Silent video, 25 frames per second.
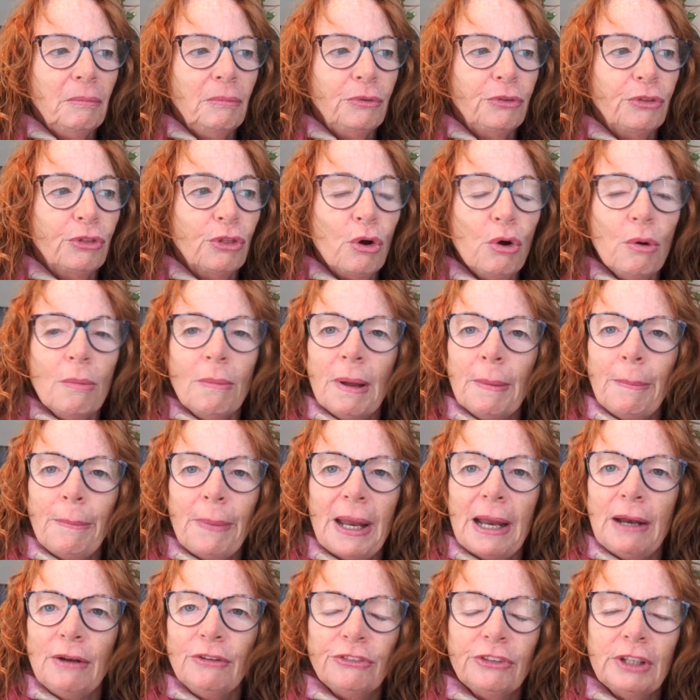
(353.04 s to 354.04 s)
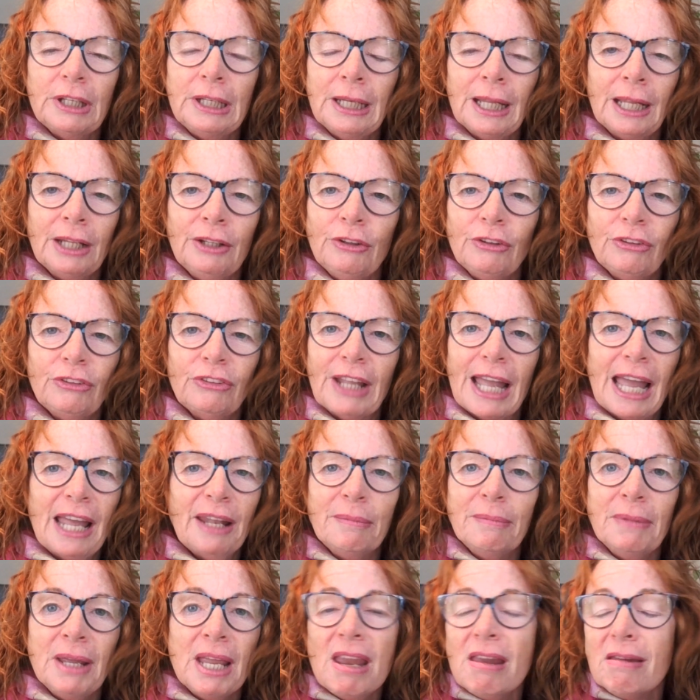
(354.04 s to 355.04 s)
Thought my parents didn't
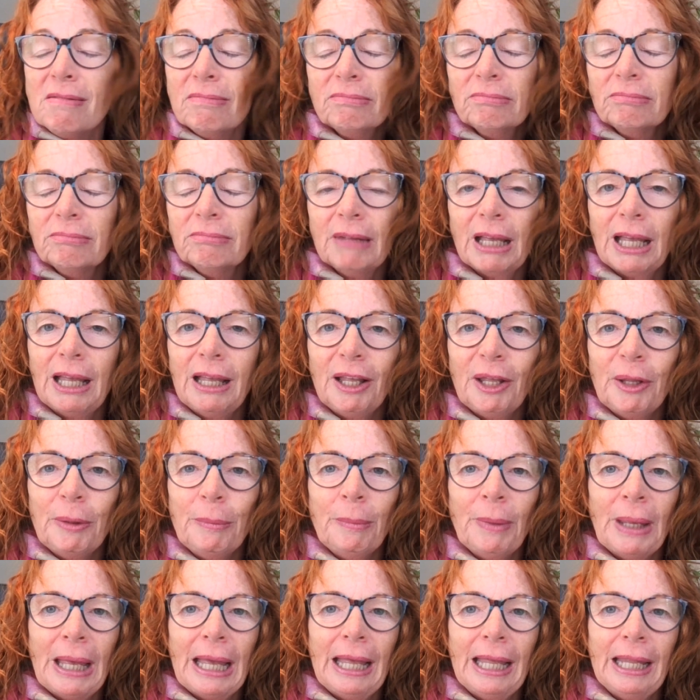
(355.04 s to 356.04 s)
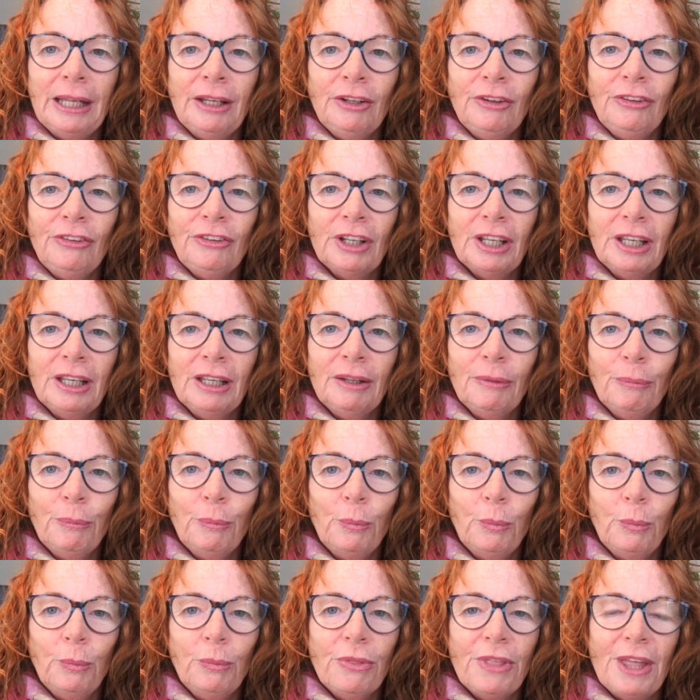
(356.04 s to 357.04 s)
understand me. And
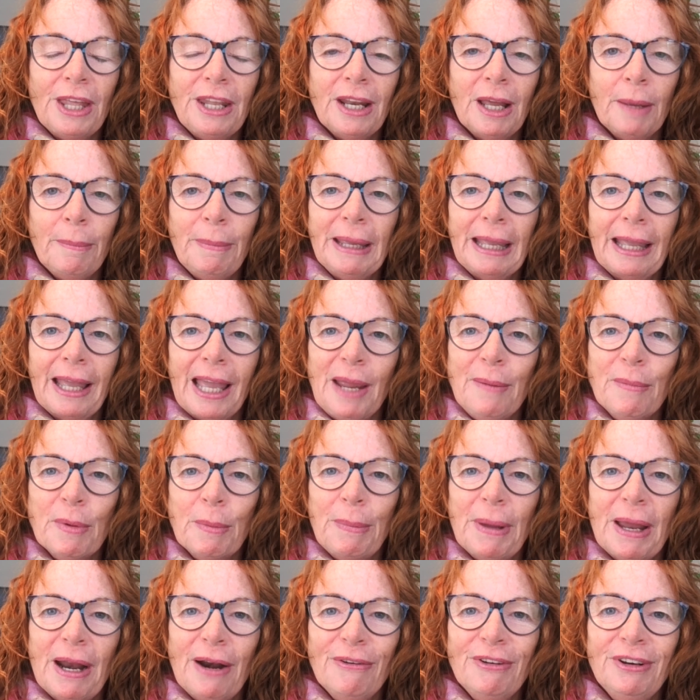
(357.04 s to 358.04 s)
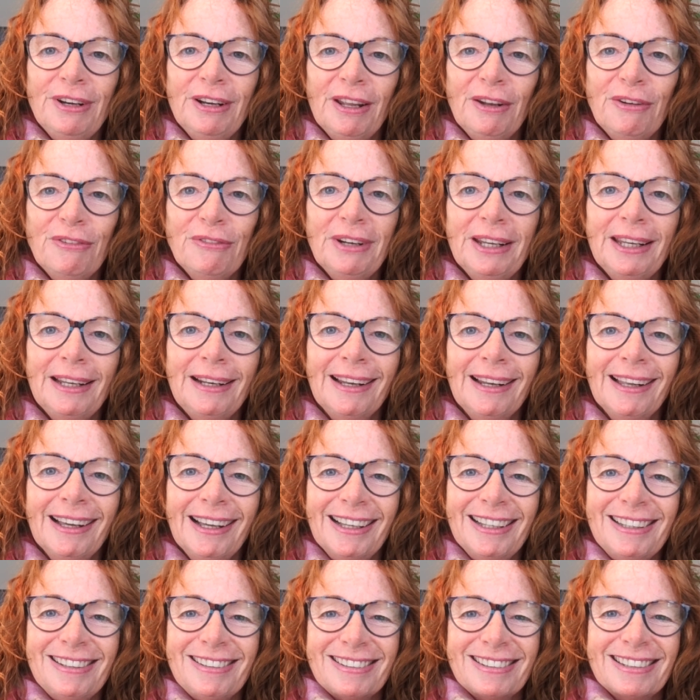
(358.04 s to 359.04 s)
then I became a parent and
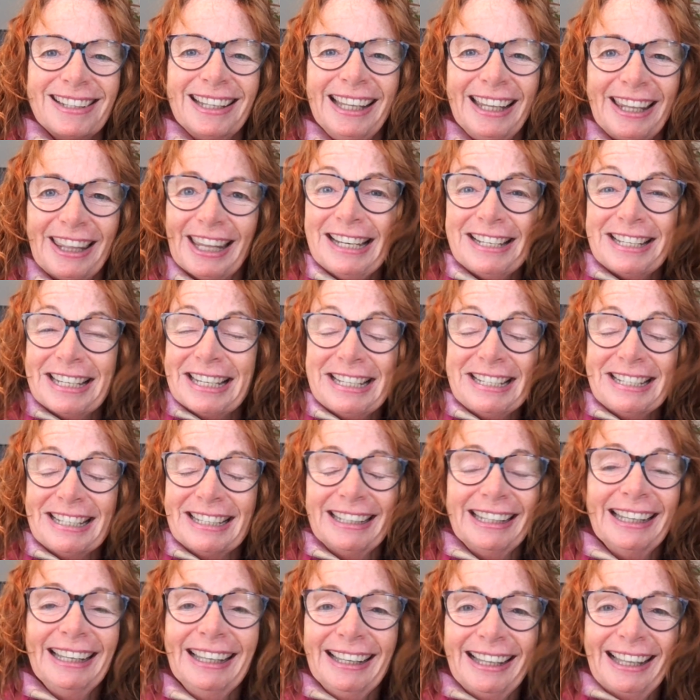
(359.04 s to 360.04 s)
realized they didn't.